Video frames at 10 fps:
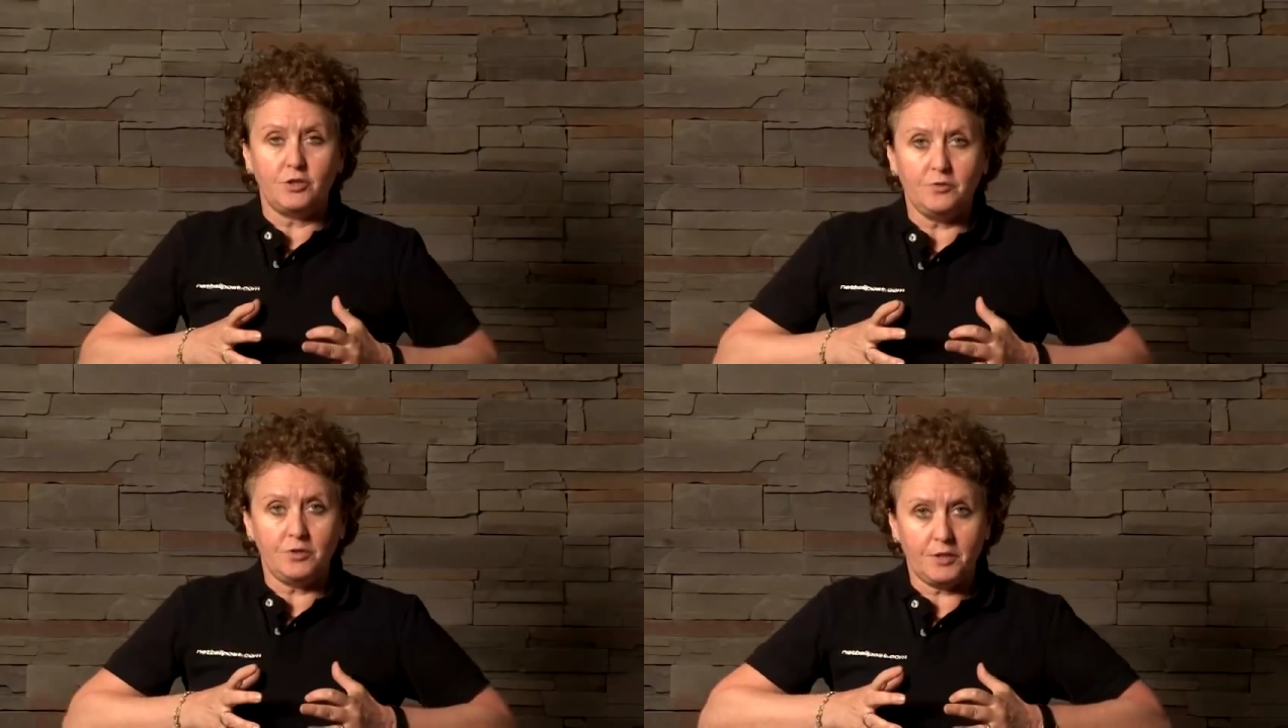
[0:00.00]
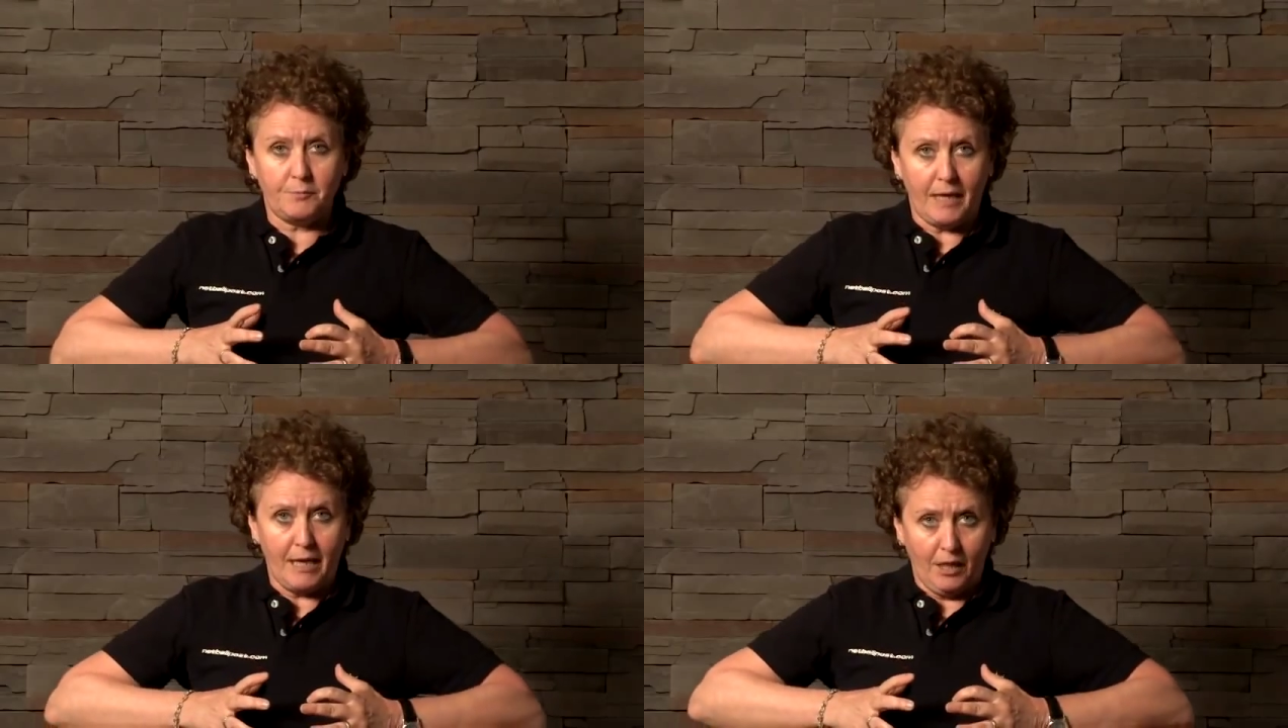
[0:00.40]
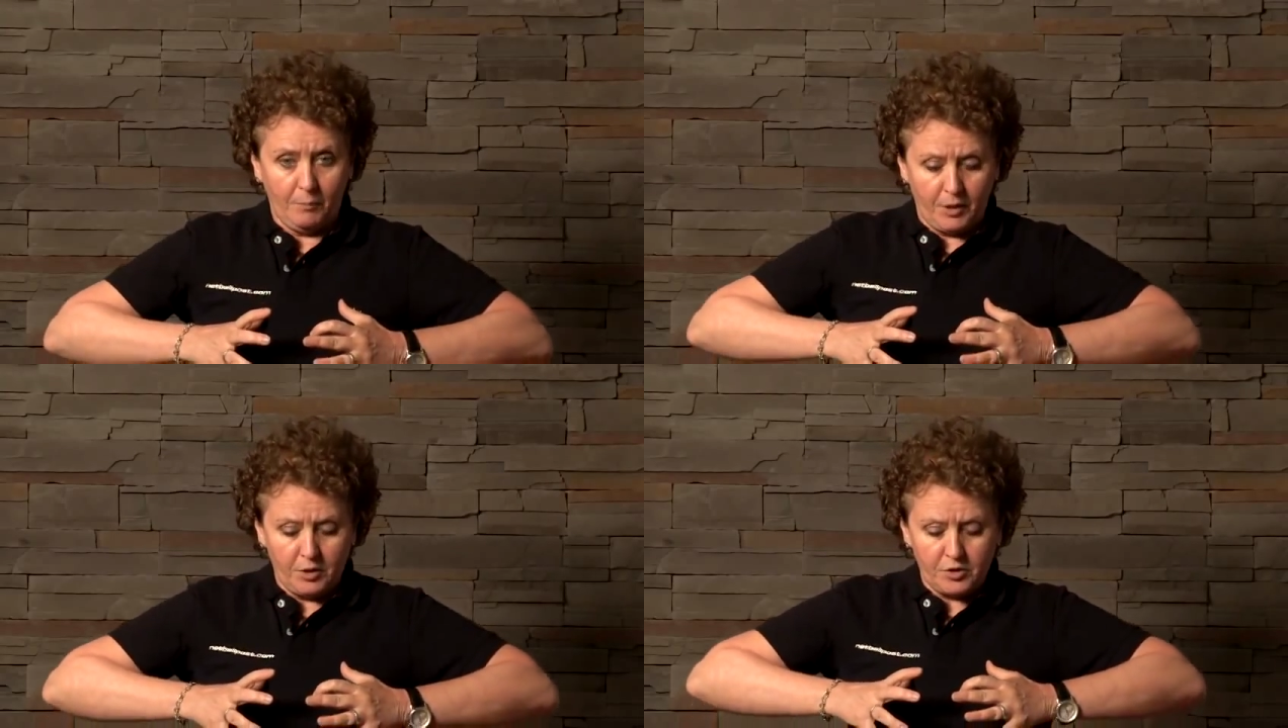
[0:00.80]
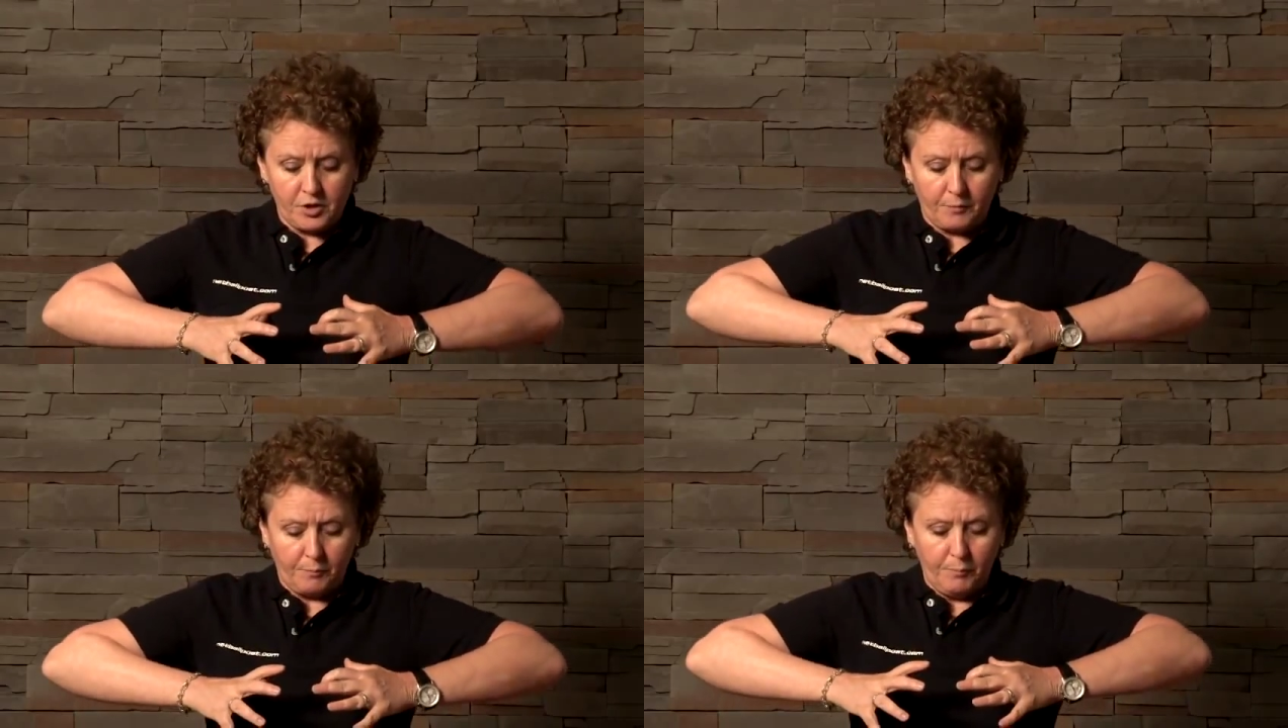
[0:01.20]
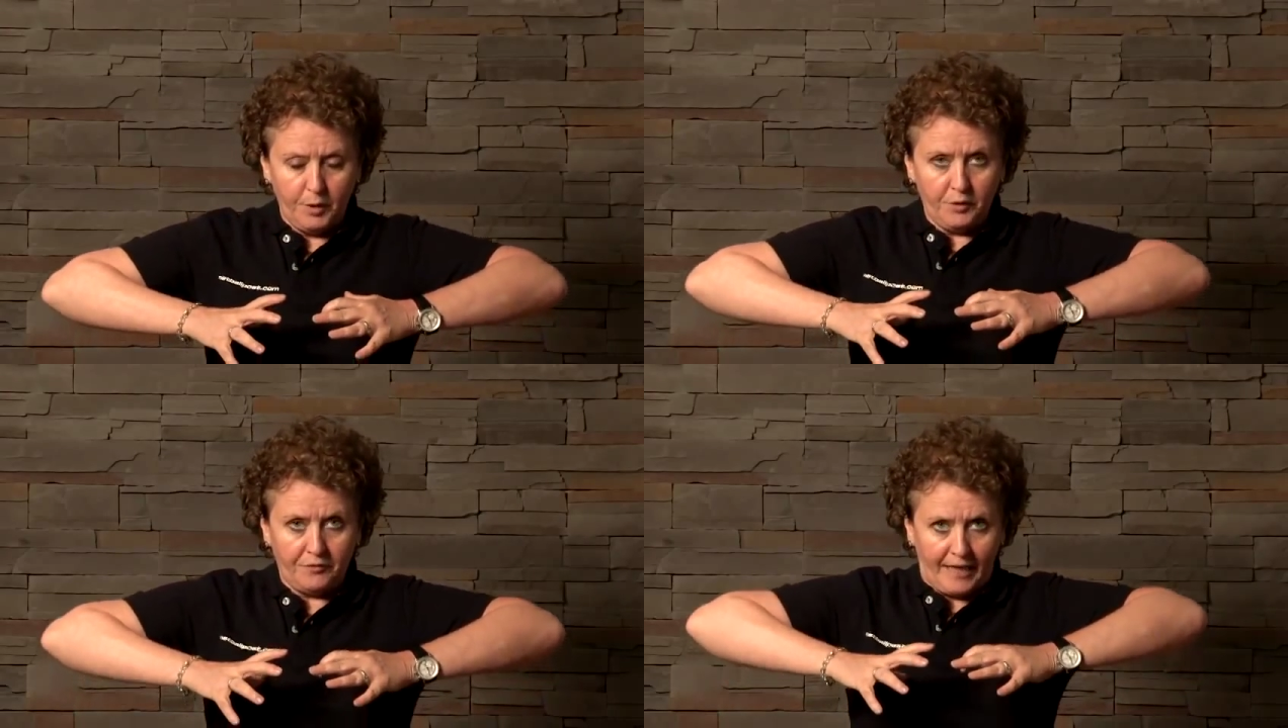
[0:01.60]
you elbows
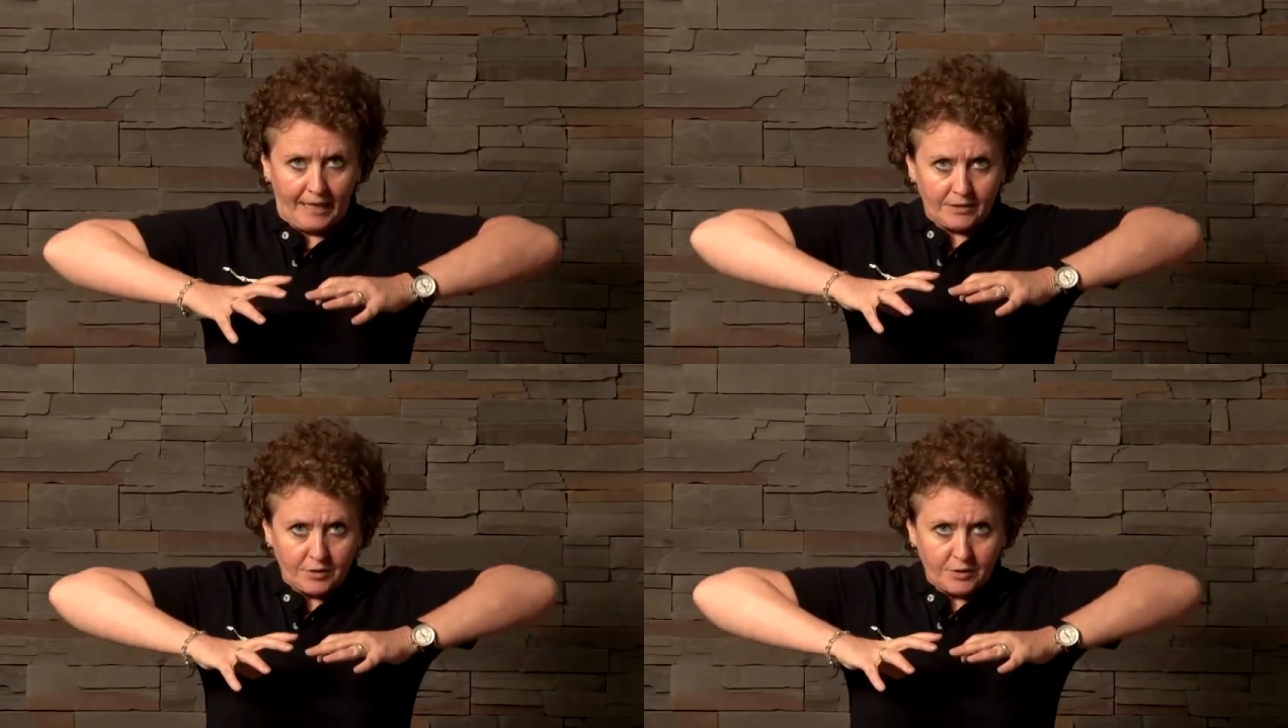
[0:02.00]
move out,